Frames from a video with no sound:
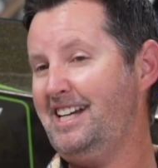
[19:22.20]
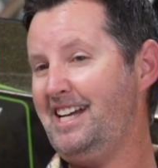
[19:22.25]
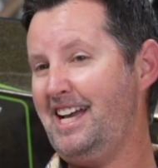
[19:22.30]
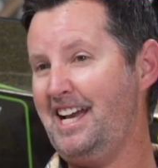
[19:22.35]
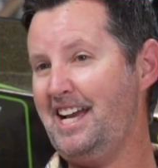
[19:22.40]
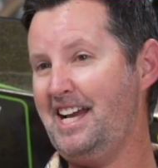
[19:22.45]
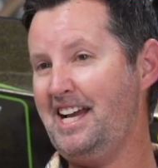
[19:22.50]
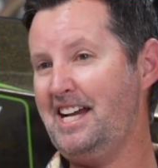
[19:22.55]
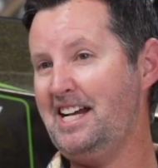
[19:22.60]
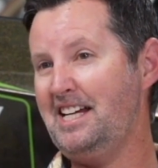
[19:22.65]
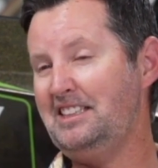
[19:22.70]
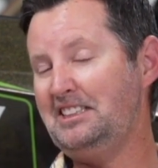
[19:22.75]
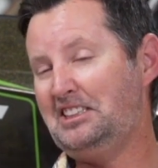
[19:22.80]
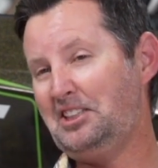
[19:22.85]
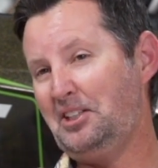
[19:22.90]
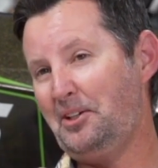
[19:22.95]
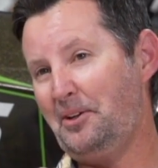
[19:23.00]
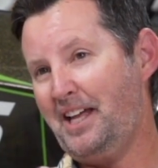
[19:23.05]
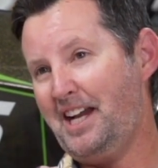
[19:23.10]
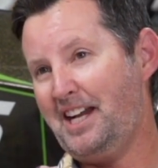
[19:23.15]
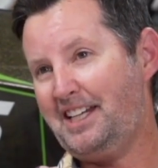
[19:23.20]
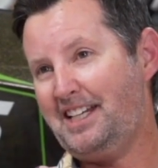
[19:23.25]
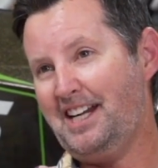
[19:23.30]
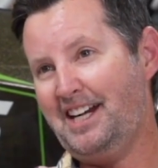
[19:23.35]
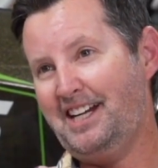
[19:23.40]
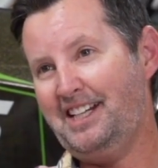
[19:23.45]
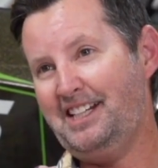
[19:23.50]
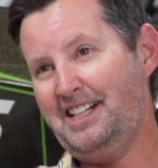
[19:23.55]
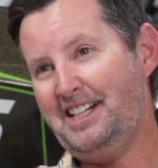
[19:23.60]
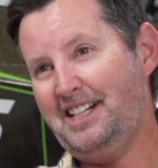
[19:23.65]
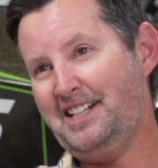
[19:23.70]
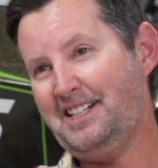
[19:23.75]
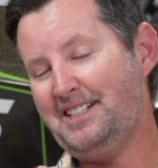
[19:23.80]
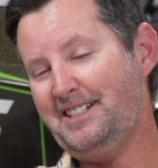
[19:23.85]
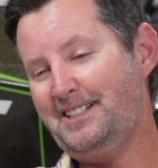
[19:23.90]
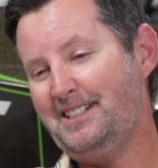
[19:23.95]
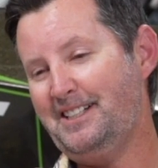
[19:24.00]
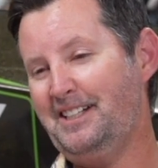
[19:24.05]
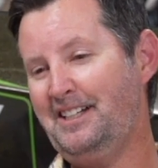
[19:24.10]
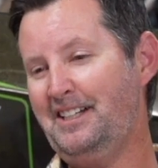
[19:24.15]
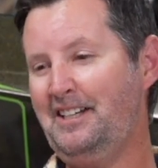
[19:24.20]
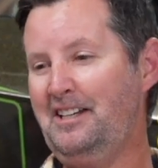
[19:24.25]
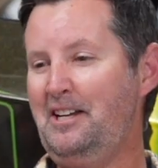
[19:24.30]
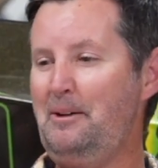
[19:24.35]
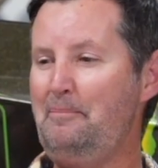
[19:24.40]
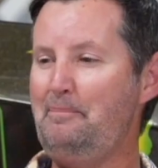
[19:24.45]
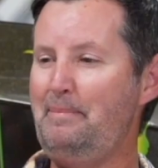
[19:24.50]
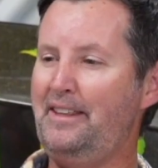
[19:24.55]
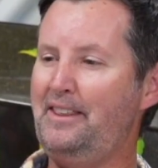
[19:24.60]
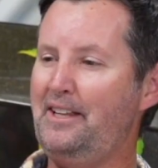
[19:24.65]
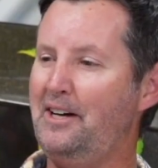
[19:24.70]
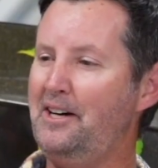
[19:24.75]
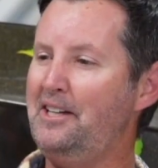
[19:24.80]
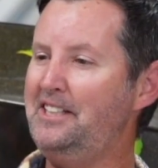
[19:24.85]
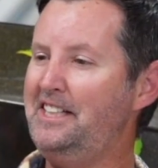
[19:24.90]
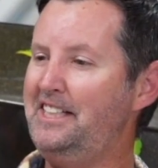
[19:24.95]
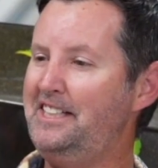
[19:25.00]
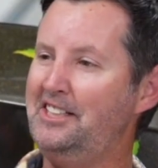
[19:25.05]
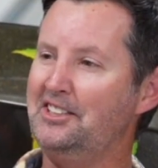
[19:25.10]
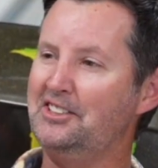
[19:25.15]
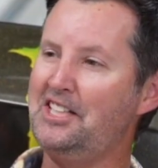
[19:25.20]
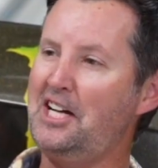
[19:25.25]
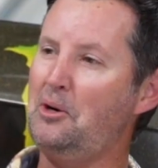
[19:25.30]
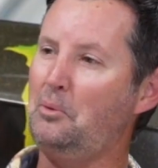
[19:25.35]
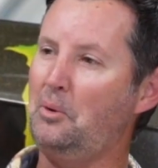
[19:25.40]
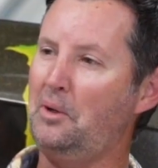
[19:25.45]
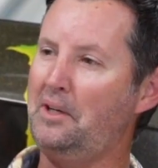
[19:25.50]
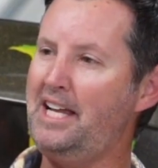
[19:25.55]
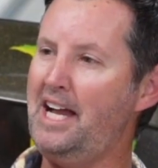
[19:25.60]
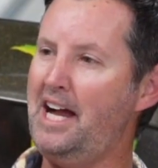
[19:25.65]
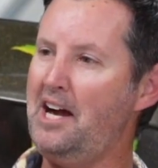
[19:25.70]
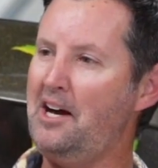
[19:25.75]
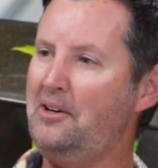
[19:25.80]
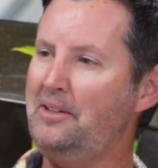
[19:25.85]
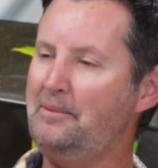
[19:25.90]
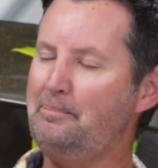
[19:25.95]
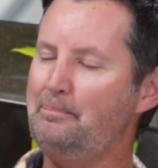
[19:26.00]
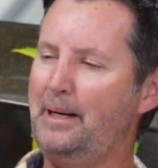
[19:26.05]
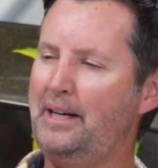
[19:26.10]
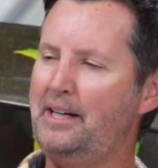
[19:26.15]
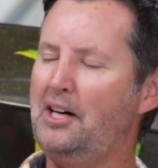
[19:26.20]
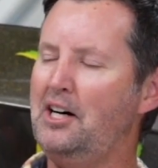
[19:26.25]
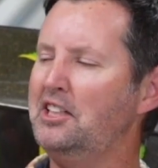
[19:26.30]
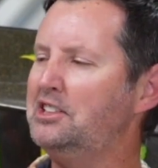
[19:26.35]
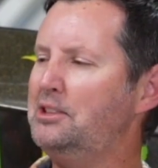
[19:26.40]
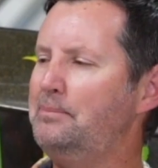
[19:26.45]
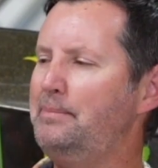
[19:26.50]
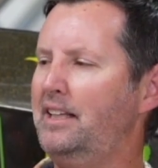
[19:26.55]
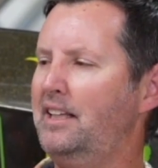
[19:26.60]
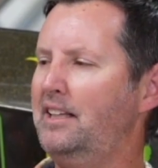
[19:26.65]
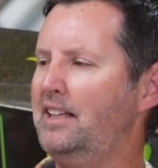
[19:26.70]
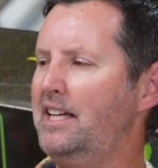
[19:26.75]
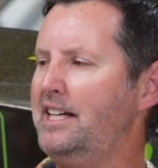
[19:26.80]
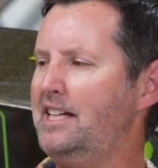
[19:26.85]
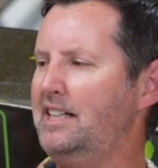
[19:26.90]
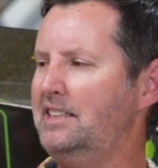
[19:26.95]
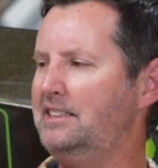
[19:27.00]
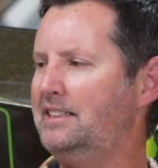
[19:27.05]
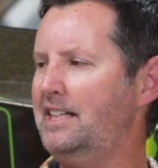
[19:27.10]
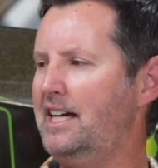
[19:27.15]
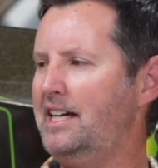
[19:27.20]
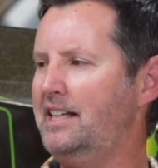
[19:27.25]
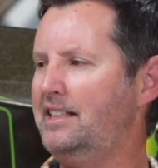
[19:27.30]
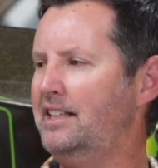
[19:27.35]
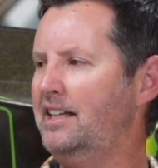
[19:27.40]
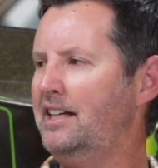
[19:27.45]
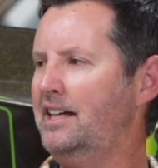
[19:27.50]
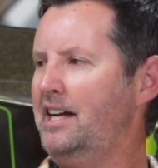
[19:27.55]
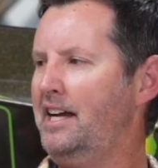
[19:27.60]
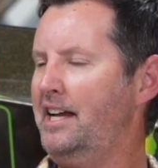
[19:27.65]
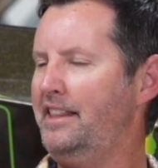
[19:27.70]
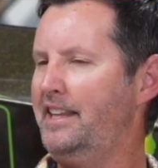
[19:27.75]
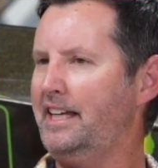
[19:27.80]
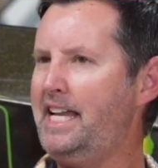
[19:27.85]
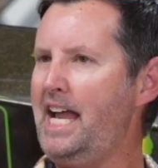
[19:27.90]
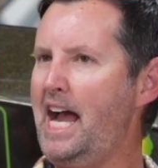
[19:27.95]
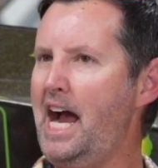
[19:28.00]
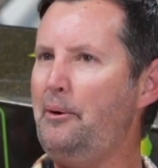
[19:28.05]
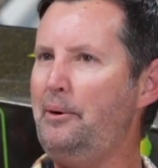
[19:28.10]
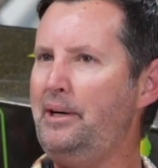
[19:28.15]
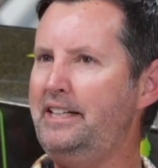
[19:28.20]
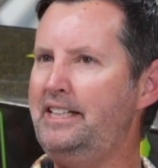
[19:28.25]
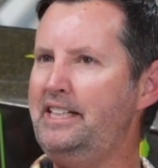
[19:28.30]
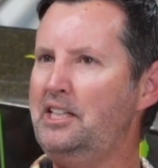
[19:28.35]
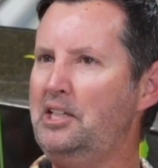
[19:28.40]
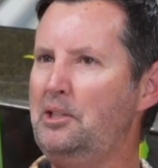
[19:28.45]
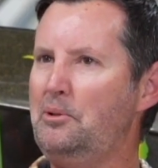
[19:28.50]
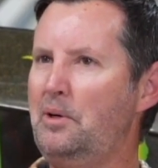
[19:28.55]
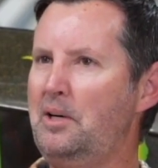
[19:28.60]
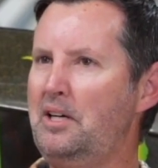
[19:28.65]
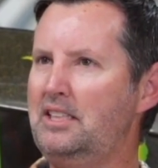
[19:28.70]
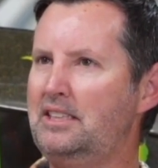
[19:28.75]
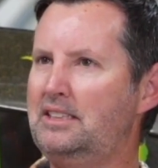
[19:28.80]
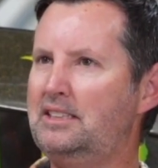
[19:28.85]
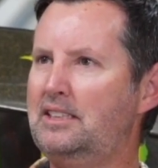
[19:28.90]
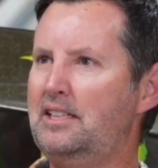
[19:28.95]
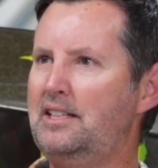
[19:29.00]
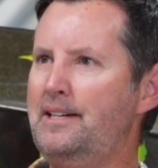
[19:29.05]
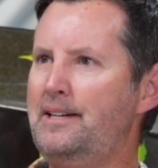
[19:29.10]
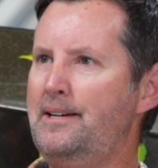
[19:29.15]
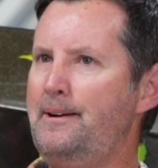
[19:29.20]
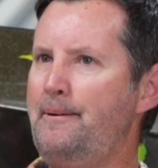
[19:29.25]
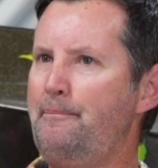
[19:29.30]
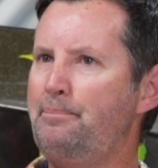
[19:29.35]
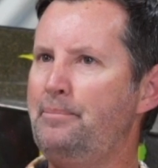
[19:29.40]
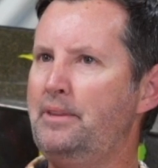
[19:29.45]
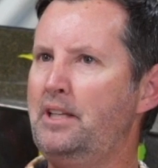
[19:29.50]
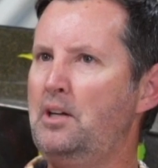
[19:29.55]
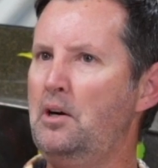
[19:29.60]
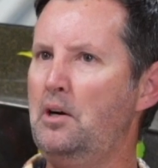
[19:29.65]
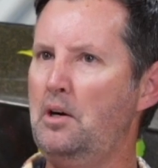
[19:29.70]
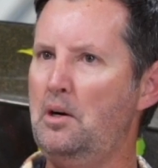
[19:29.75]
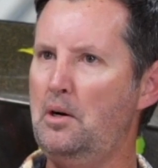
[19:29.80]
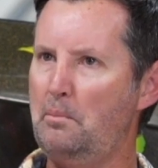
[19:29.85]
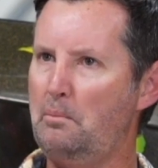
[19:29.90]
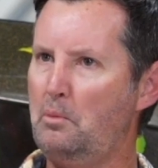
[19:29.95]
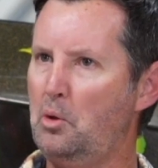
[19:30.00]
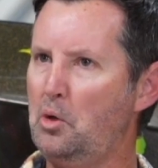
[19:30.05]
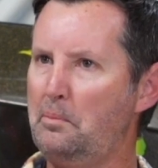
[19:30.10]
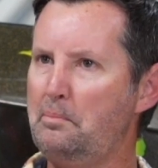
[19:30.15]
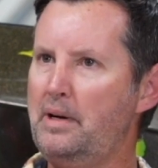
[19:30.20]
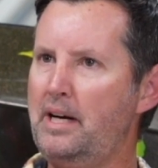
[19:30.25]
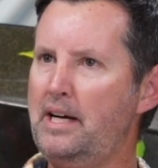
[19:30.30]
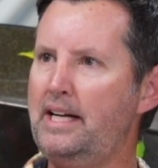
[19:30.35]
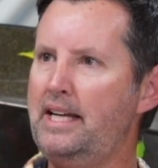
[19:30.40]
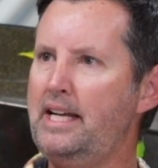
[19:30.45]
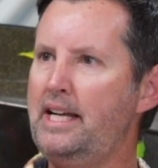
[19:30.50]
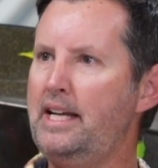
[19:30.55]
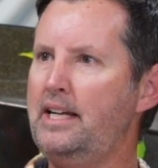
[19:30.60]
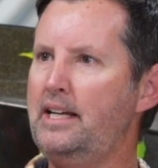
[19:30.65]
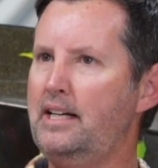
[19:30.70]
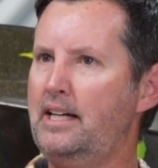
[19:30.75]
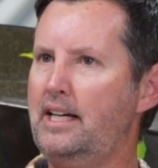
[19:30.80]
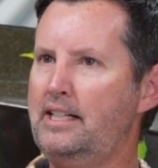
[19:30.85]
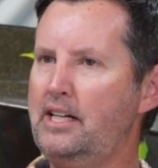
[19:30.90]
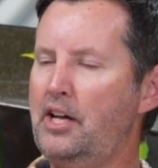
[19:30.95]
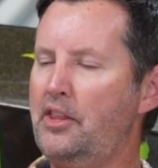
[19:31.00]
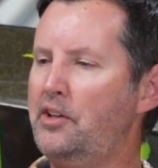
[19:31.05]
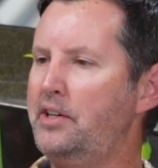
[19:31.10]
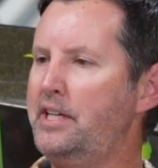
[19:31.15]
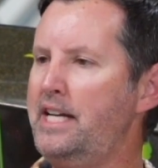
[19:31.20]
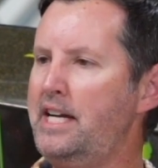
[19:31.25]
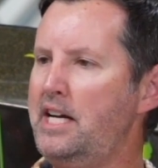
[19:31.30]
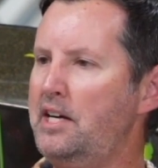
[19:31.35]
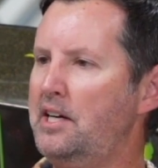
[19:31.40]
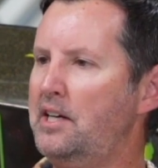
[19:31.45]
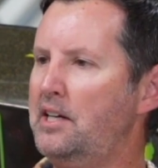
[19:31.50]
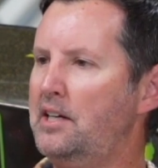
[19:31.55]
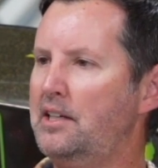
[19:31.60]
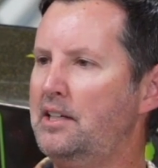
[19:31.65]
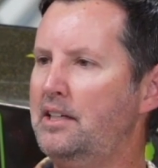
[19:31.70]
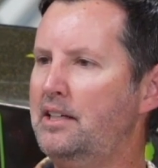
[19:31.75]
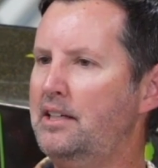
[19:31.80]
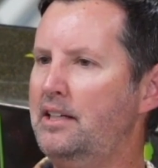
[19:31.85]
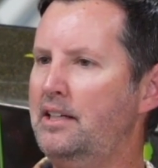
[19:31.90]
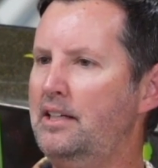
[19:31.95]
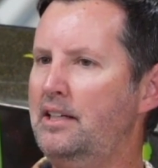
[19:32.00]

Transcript: and so that kind of made the Honda deal not work out. But ultimately, like I said, the Cowie deal was more money, another year.